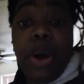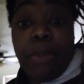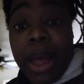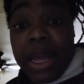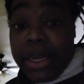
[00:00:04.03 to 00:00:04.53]
to go
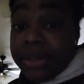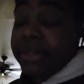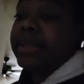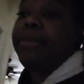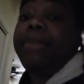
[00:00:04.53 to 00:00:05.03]
my
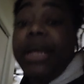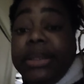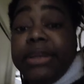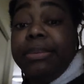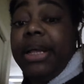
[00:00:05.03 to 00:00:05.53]
ass back
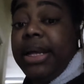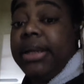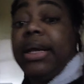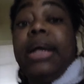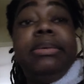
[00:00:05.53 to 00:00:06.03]
to bed.
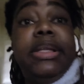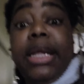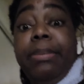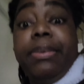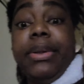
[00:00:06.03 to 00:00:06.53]
I'm
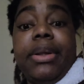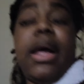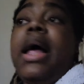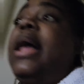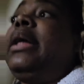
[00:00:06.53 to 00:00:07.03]
sleepy.
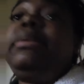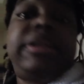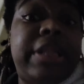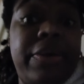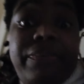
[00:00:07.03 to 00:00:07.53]
I am
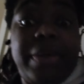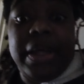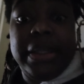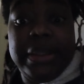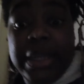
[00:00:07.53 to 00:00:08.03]
so fucking